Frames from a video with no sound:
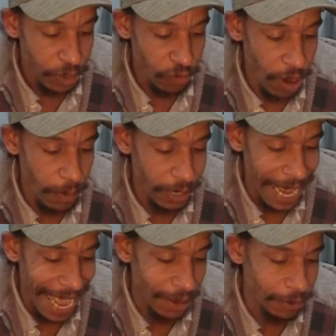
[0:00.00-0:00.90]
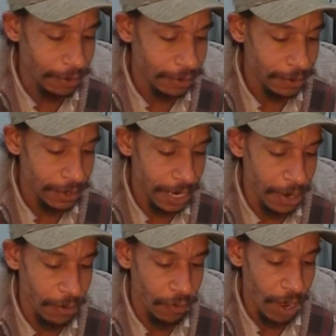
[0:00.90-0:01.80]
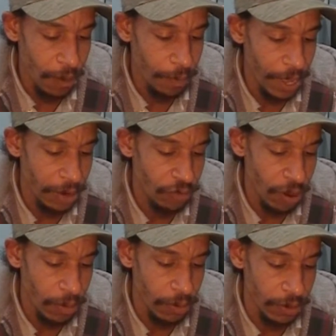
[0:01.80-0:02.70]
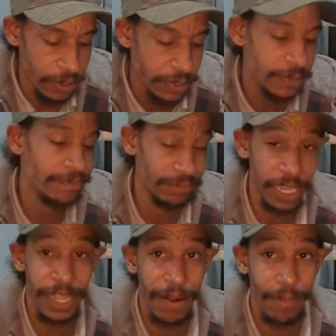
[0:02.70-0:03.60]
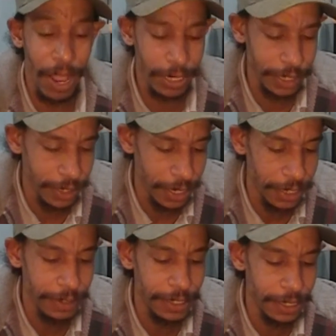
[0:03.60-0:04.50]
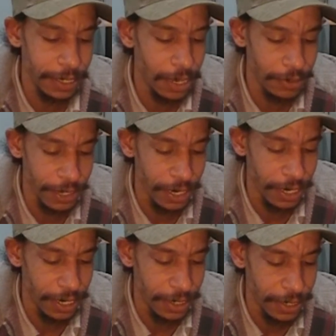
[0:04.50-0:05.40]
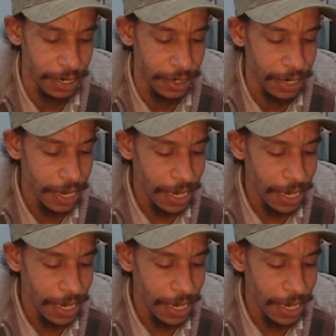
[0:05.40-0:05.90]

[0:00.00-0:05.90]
Trapper Tackle, standard round bend treble hooks in that box design, $6.99.